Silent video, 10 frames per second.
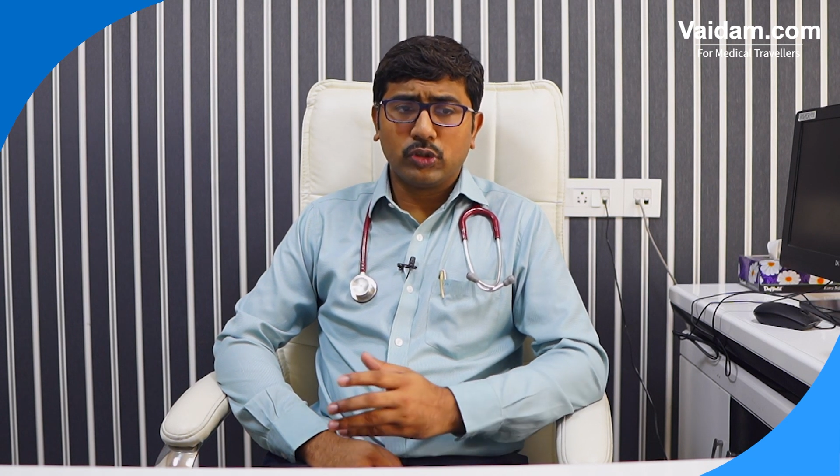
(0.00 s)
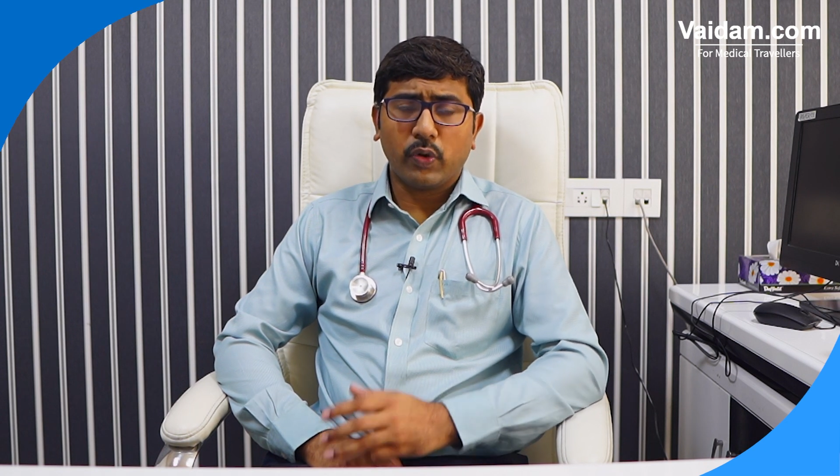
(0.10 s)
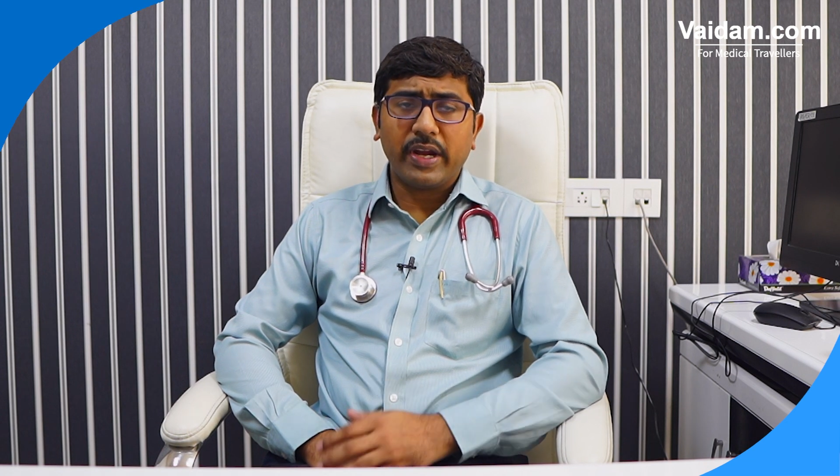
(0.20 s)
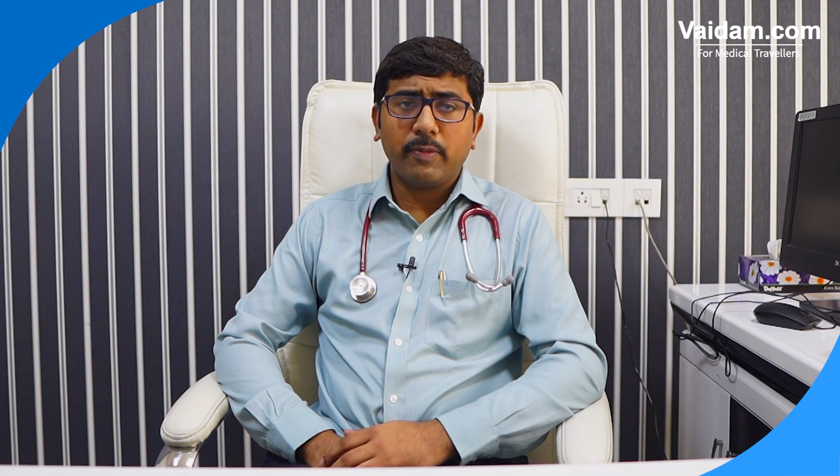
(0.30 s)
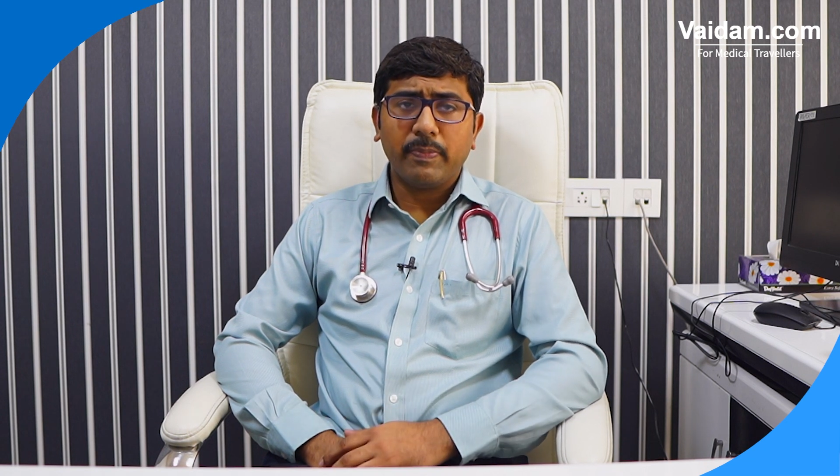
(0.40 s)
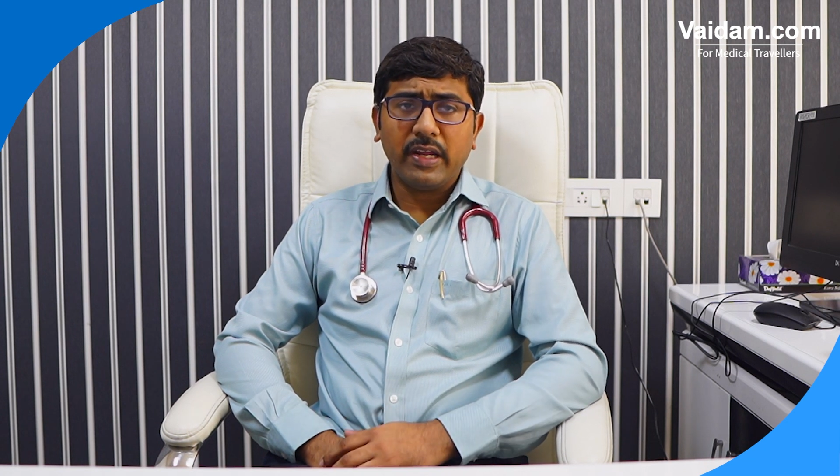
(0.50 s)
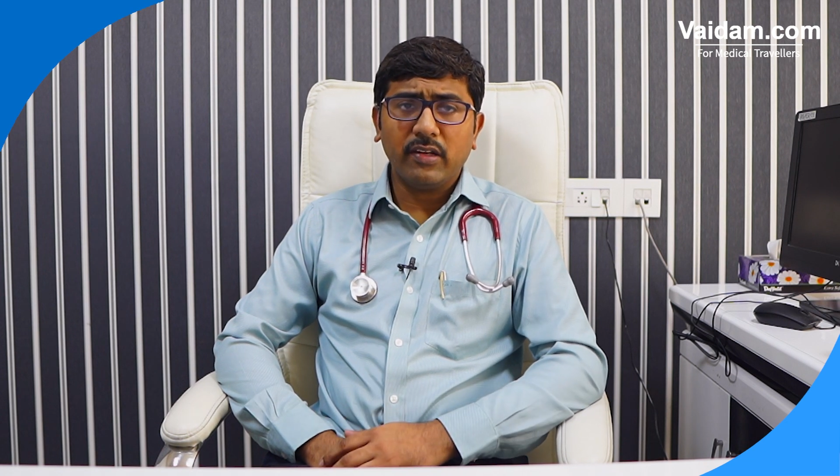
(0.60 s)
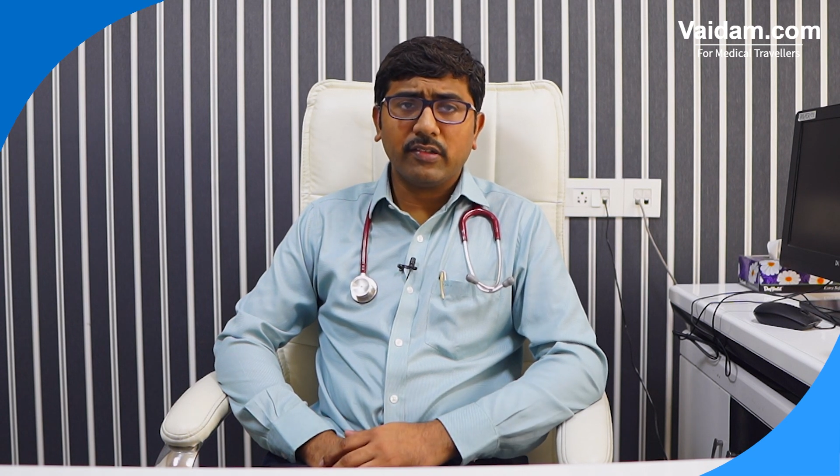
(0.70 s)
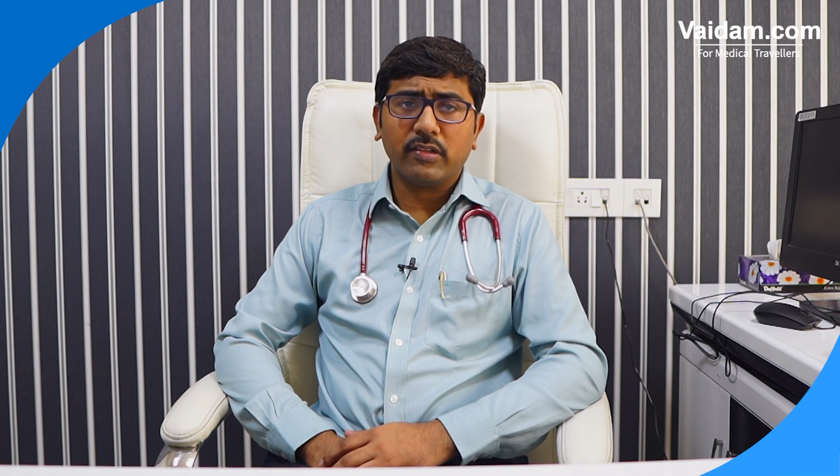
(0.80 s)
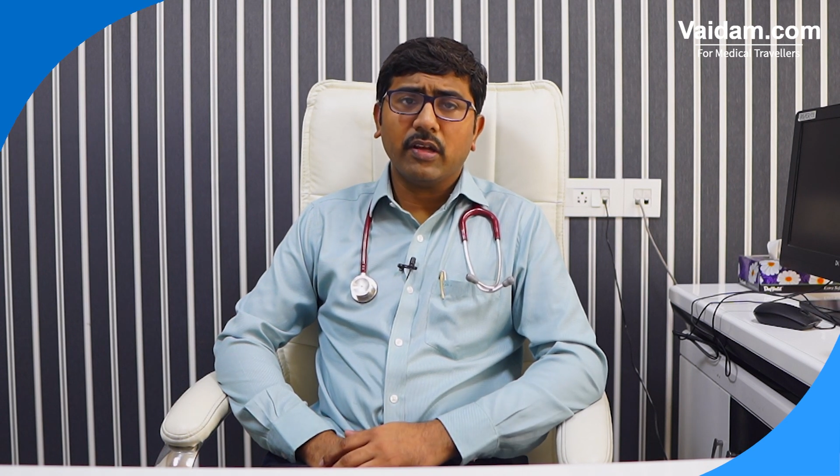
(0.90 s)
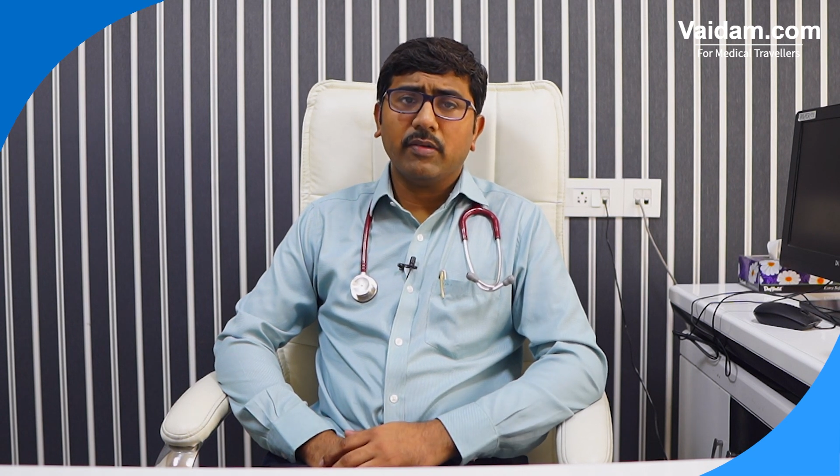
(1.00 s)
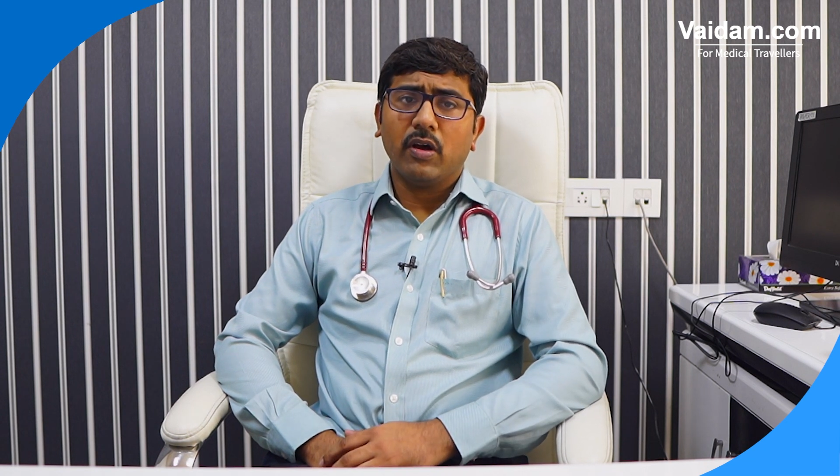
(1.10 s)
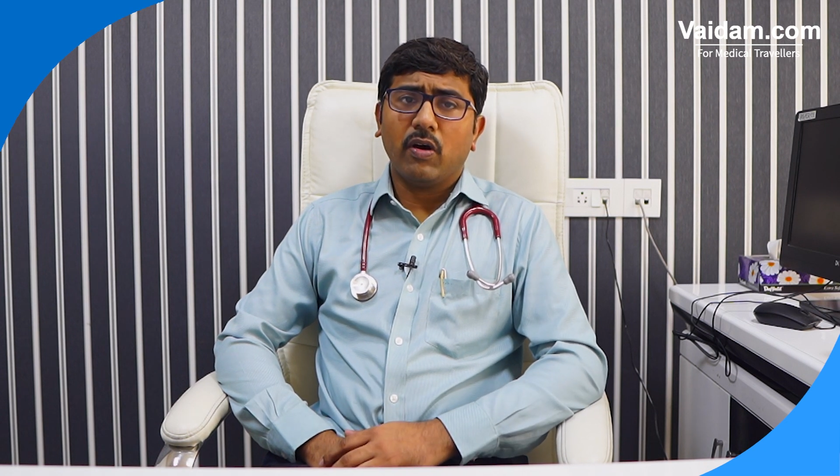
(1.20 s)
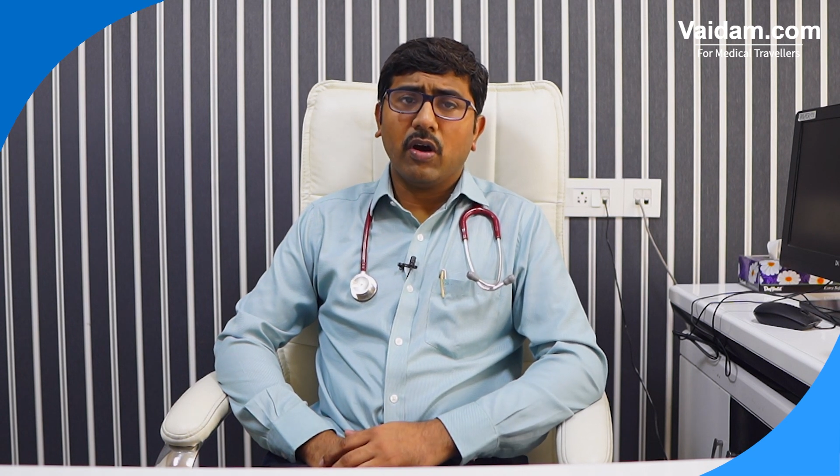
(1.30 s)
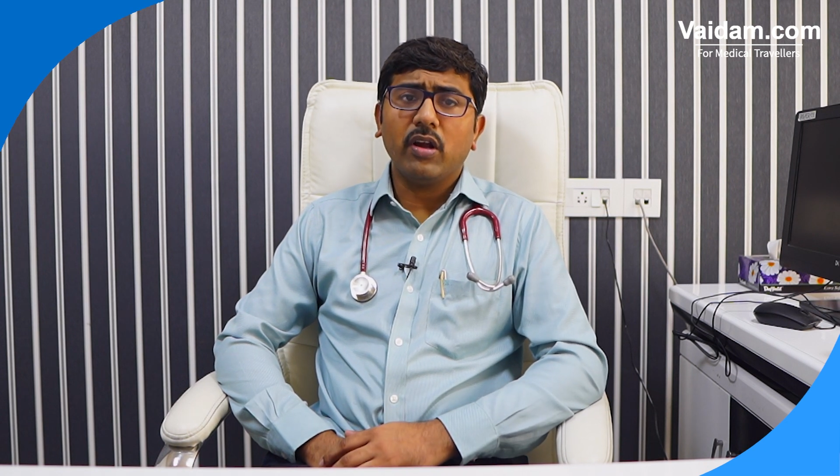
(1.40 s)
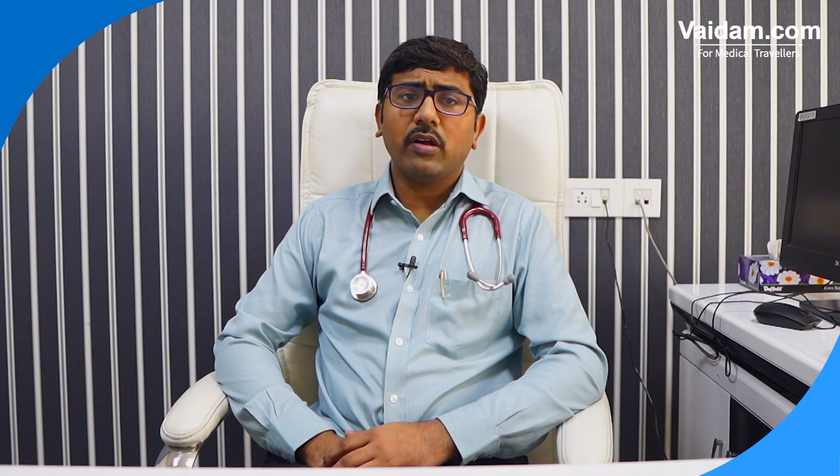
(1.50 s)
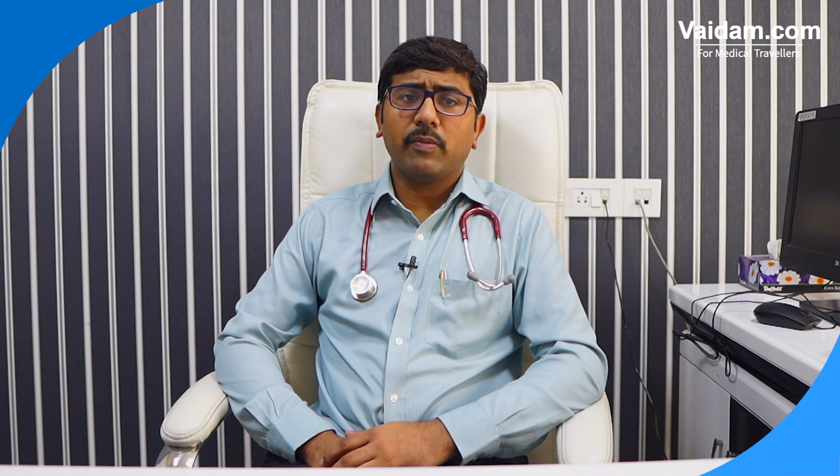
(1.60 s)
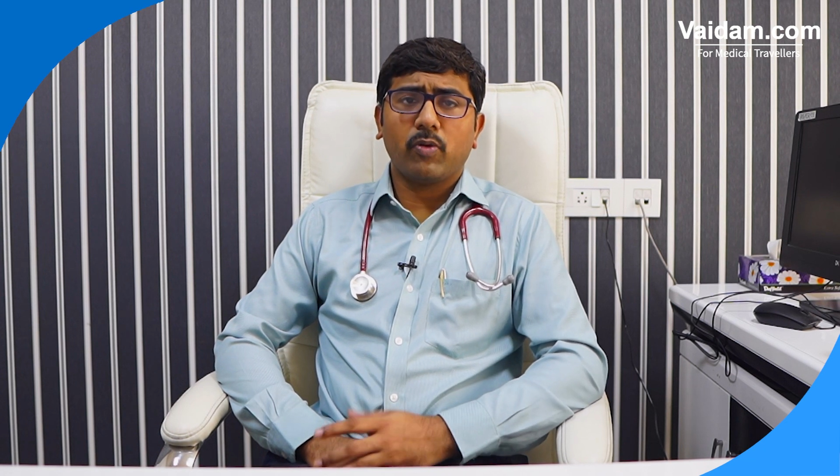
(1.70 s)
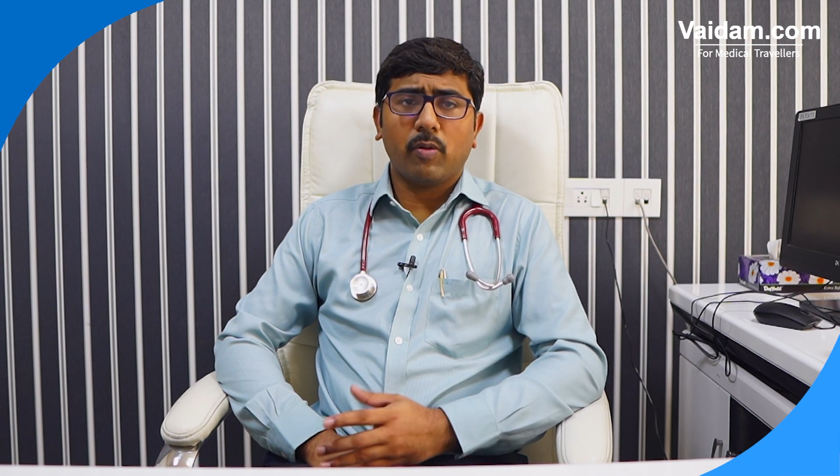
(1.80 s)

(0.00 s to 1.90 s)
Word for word: joint pains or